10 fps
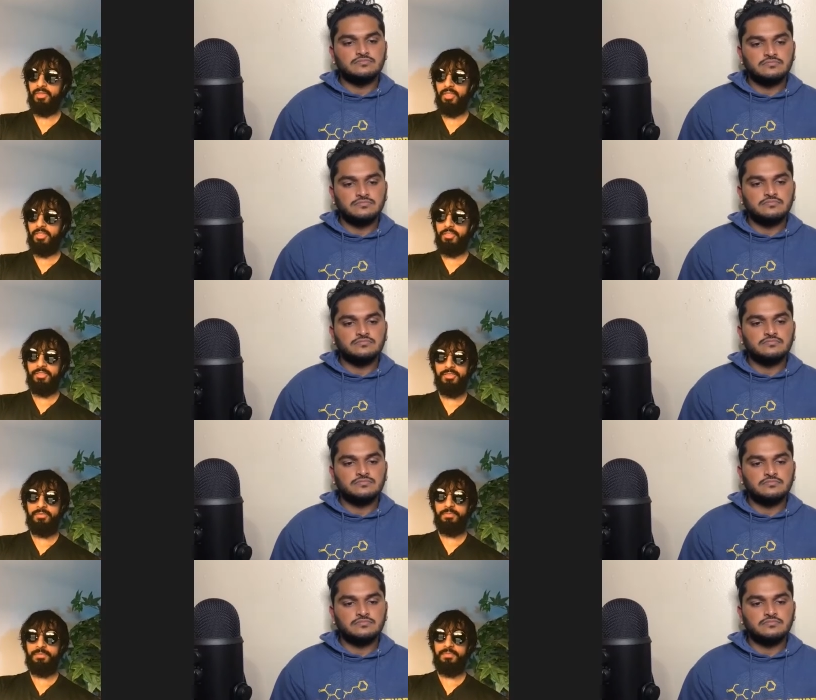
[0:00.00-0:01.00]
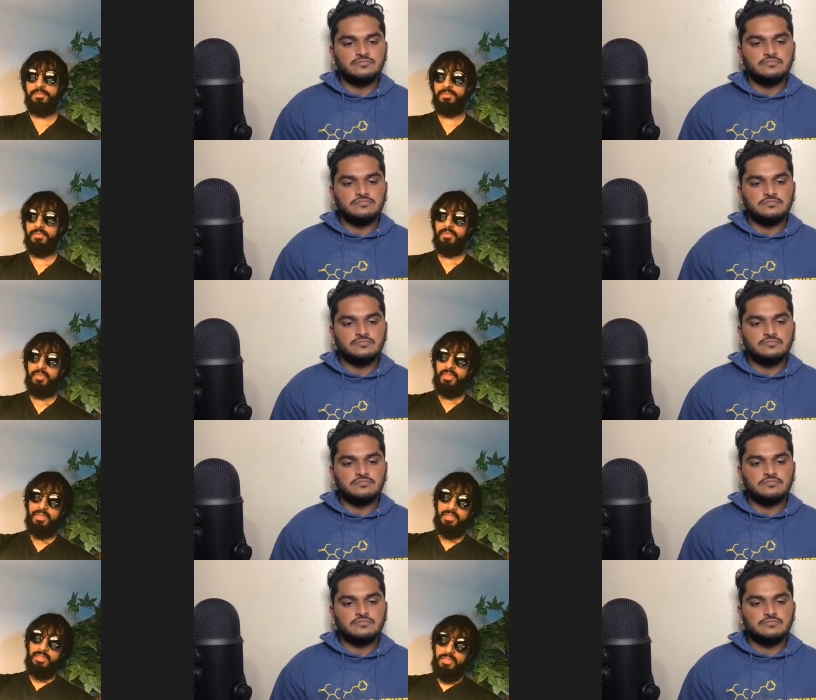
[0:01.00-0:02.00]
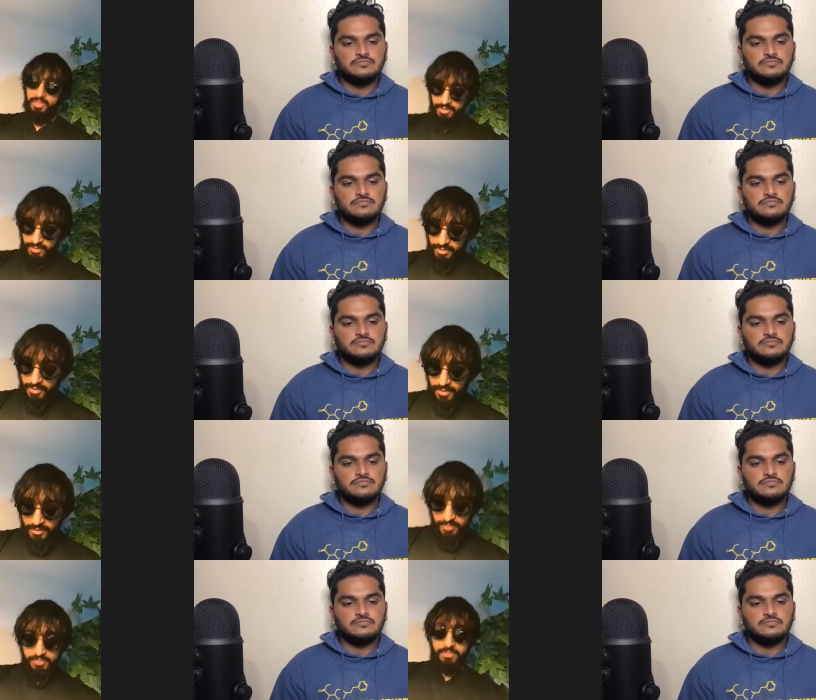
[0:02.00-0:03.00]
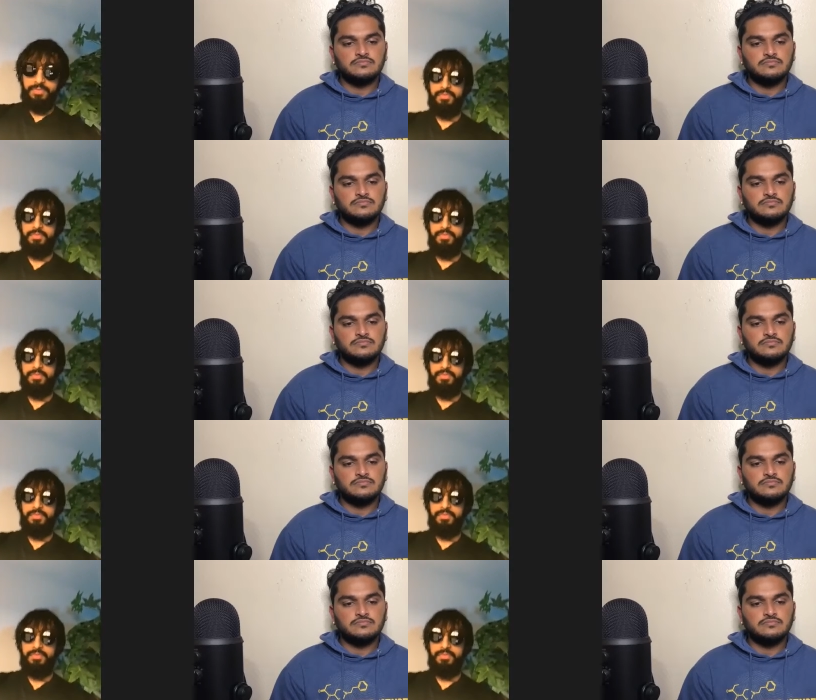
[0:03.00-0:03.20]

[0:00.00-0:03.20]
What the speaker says: Nobody speaks.